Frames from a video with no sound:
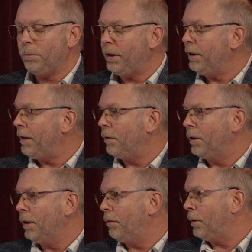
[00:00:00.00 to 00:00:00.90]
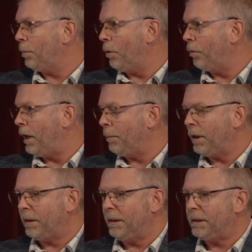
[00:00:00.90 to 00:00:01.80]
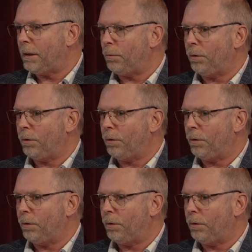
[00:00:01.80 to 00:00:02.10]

we had never delivered a program like this that